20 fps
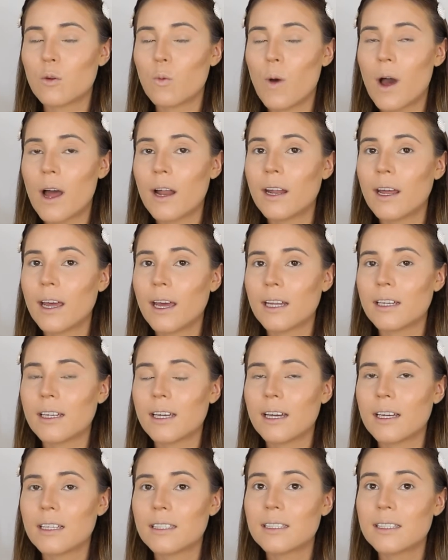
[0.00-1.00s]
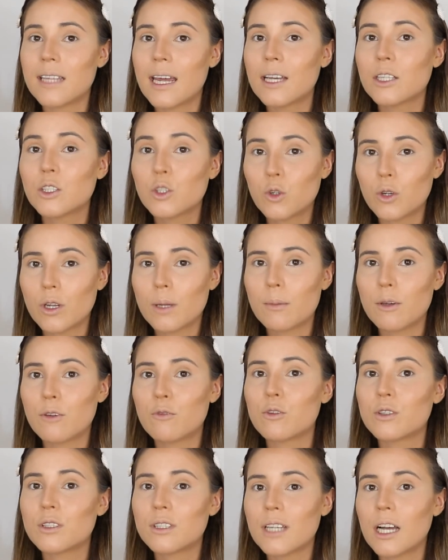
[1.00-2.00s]
one, it stays creamy
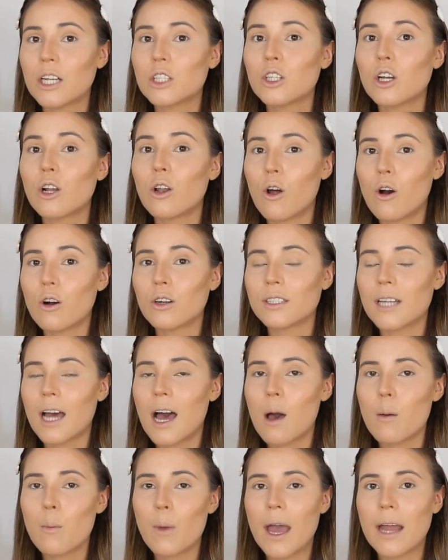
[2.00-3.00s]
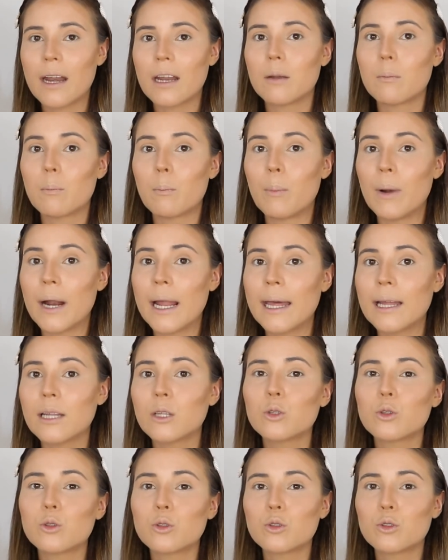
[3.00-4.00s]
for such a long time and it
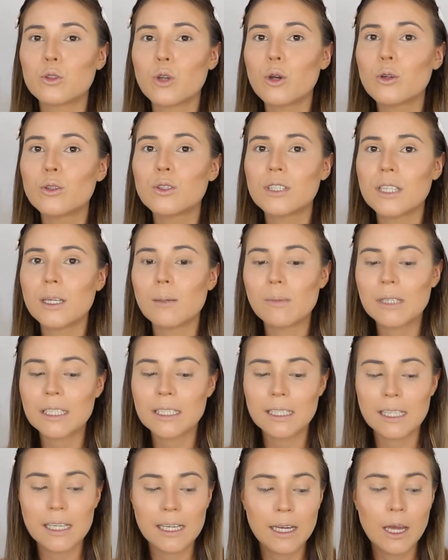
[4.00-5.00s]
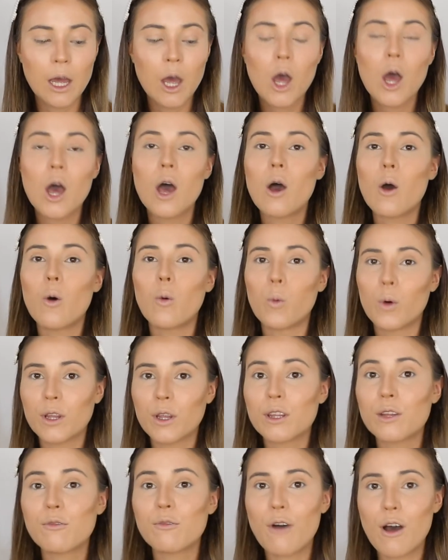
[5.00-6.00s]
blends so seamlessly
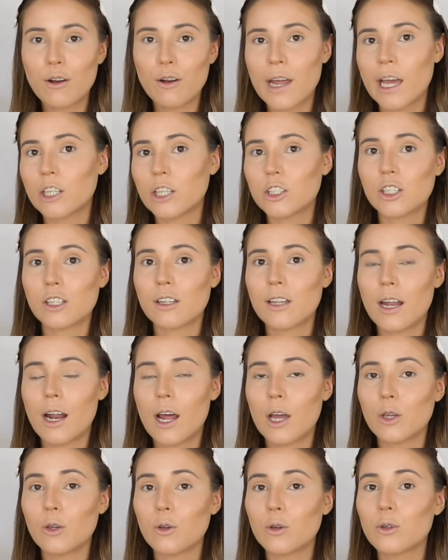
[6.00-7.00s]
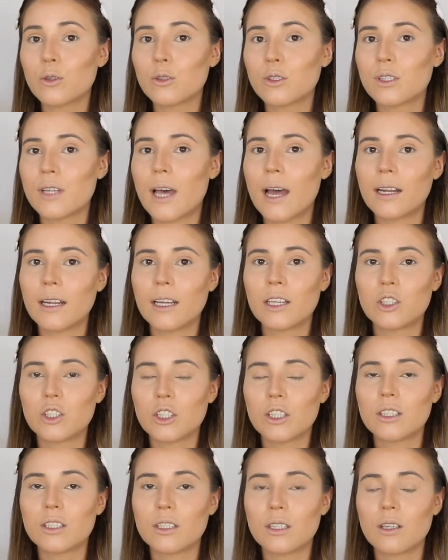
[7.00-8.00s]
with the foundation that I use that
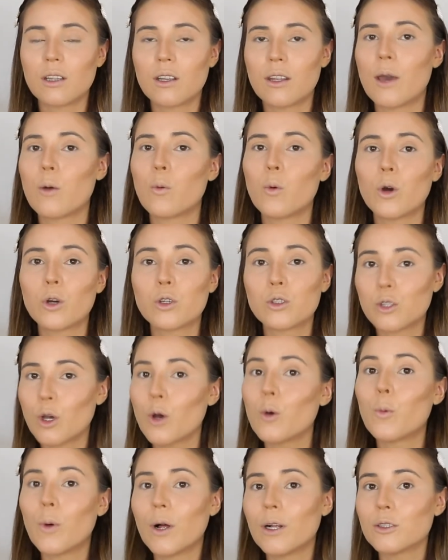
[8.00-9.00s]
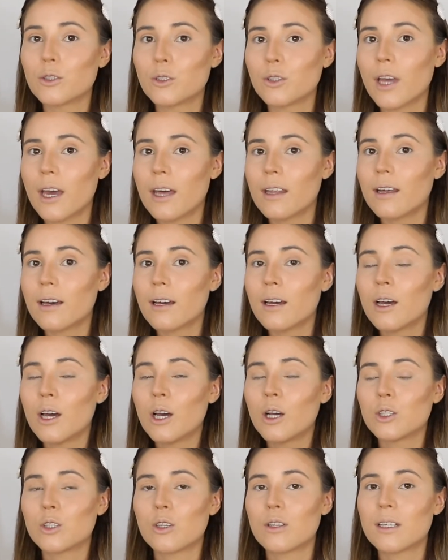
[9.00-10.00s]
they work so well together.
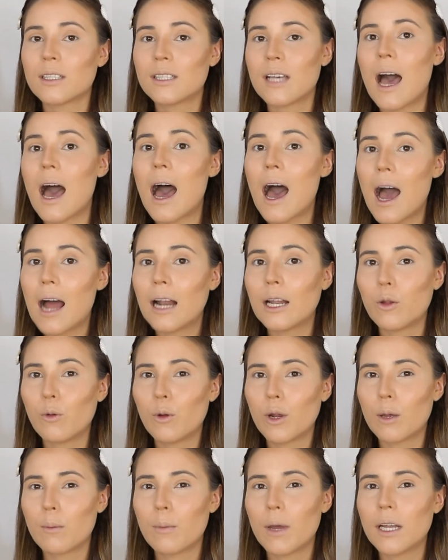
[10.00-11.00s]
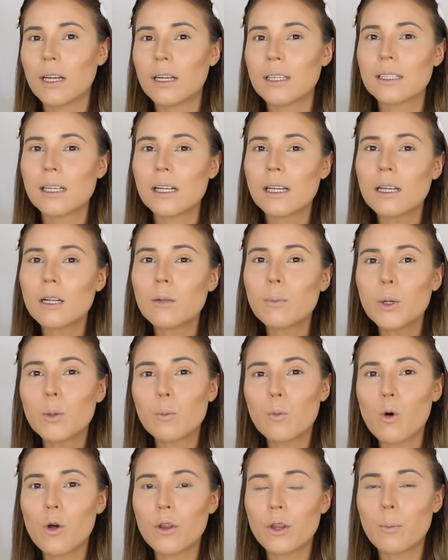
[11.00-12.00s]
So this I highly recommend. It's a little bit
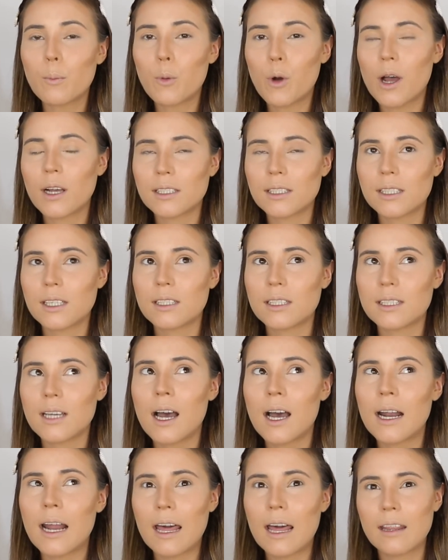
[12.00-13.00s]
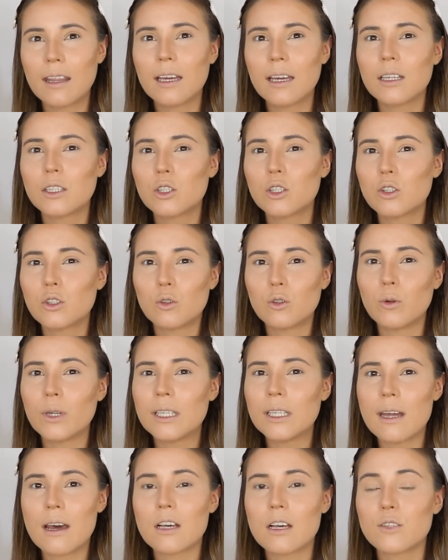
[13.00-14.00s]
more on the pricier side. I think it
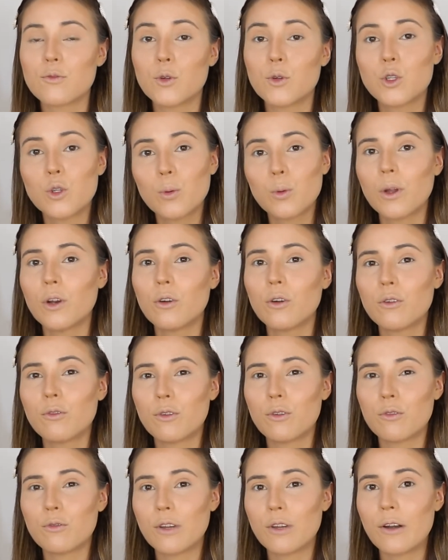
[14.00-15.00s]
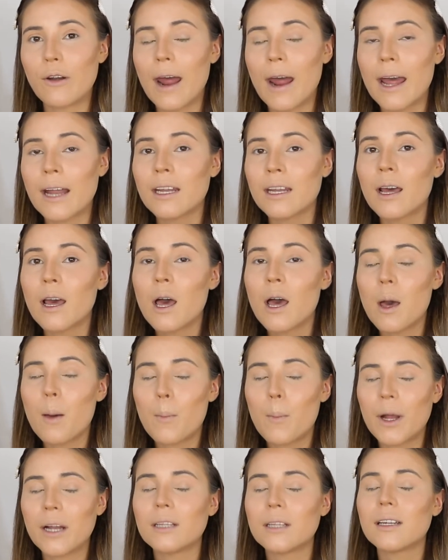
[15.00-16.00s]
retails for 250 Rand,
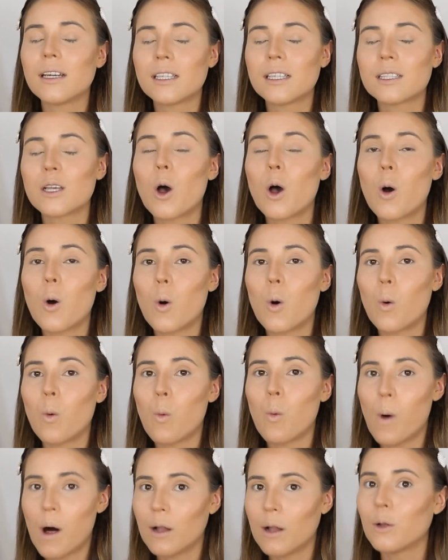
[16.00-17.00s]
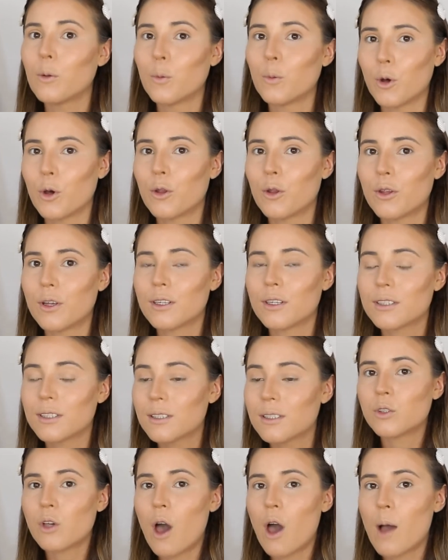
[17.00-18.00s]
but it is well worth it.
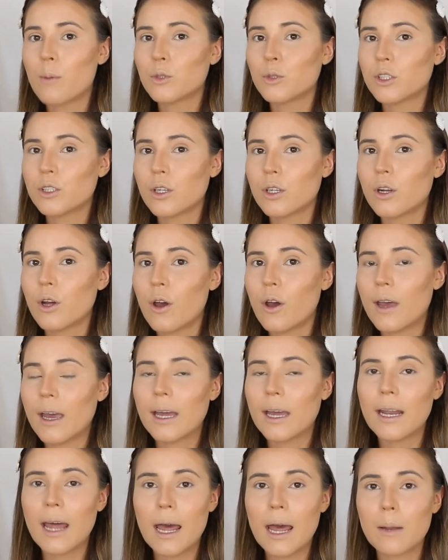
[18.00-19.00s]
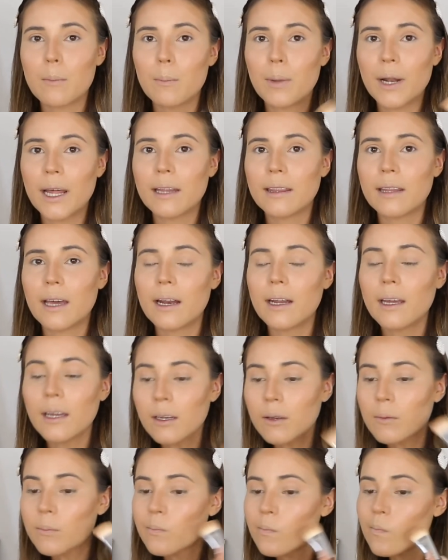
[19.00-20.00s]
So I'm just going to go ahead and blend that
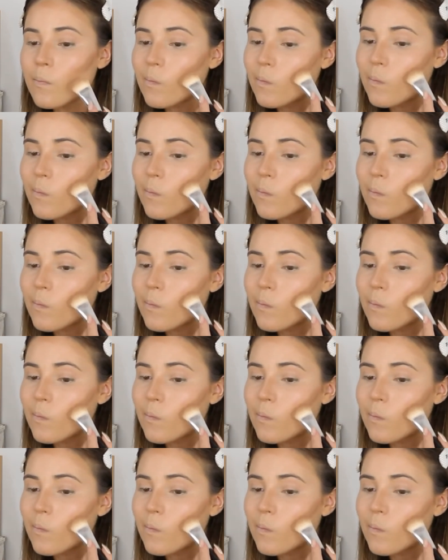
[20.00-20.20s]
in.